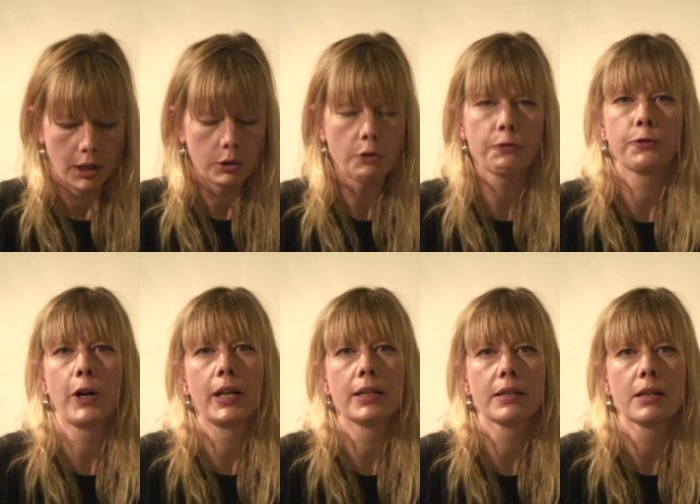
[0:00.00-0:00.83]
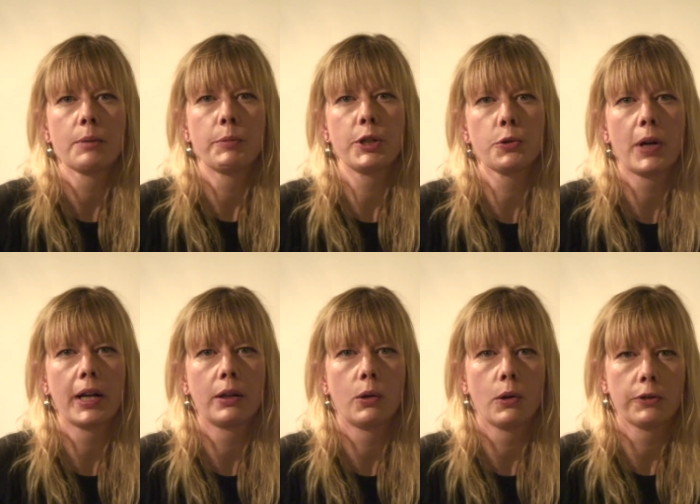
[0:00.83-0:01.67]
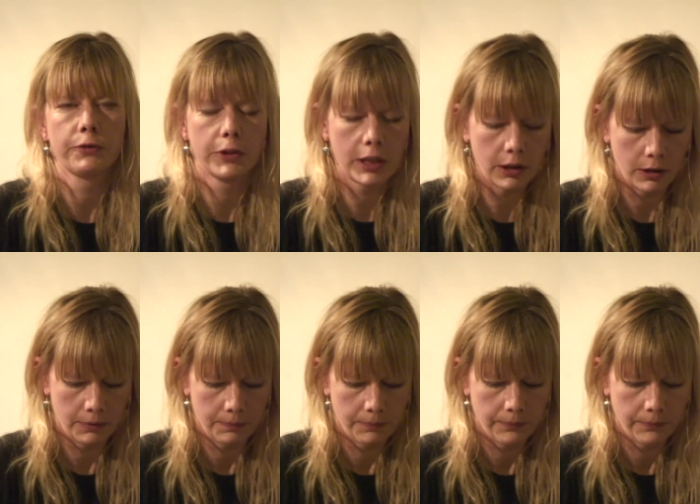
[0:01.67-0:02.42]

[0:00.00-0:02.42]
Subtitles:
no friends, betrayal, or fear.